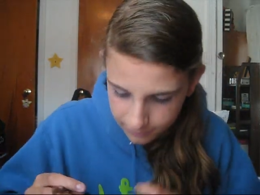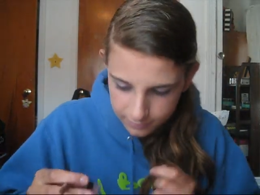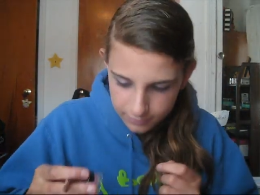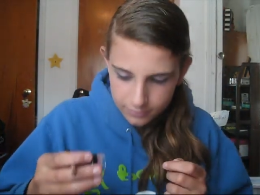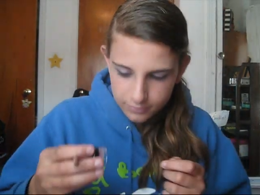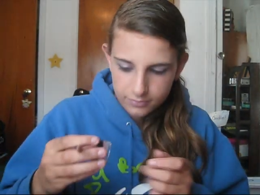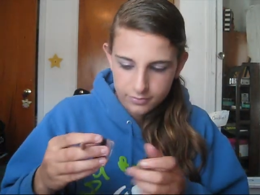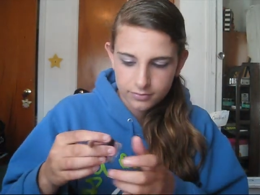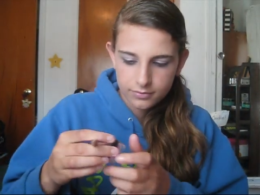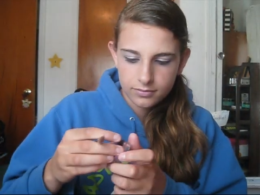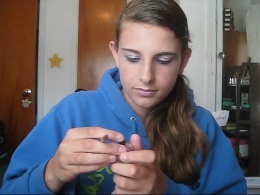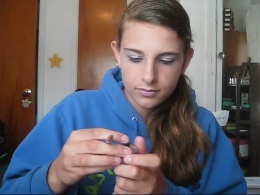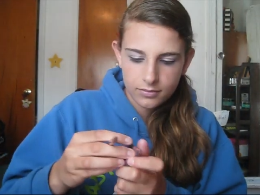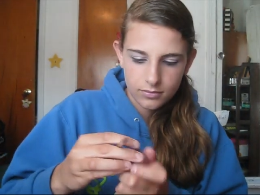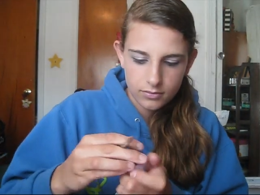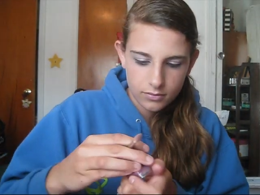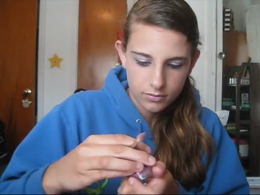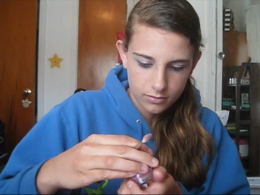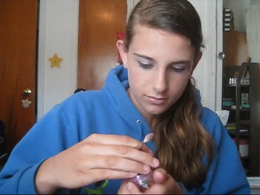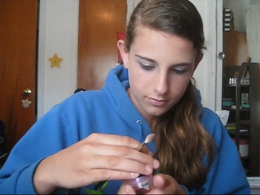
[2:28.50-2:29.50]

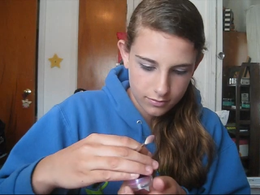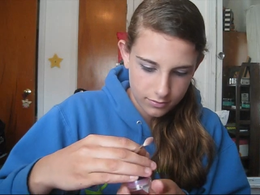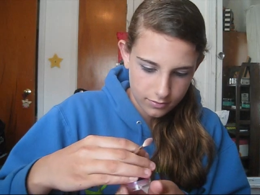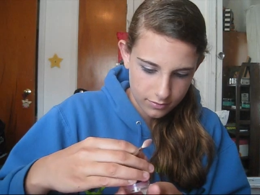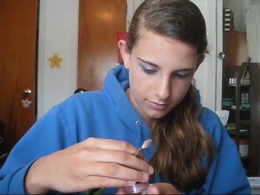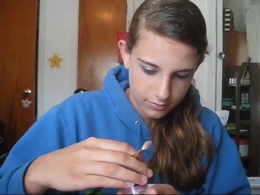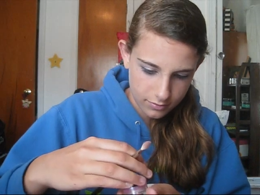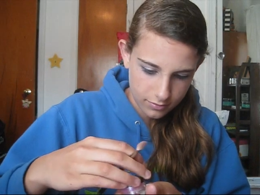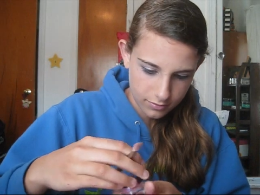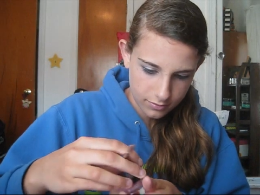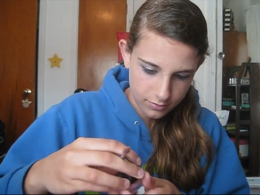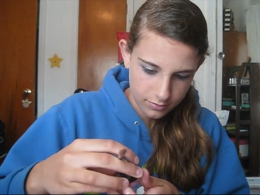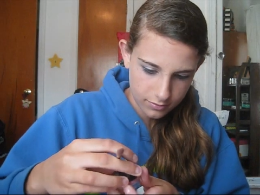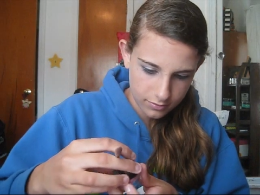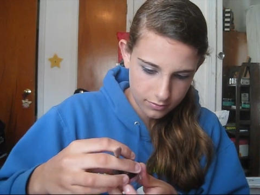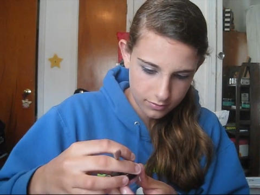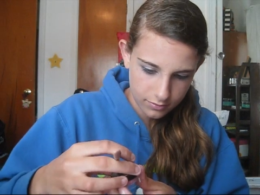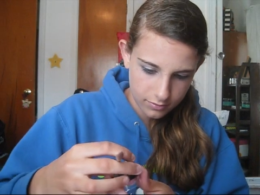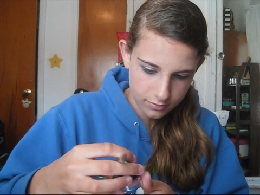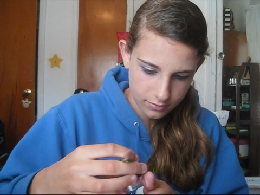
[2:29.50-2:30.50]

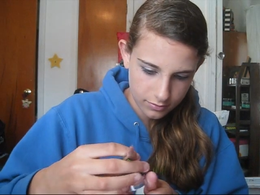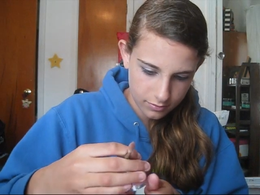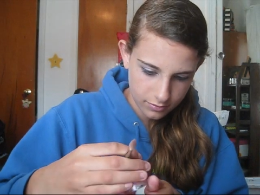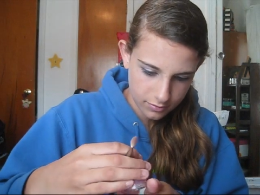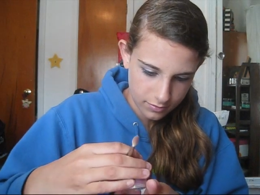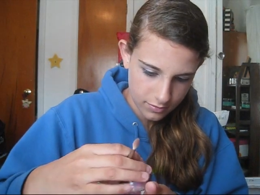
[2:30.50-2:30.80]
(silence)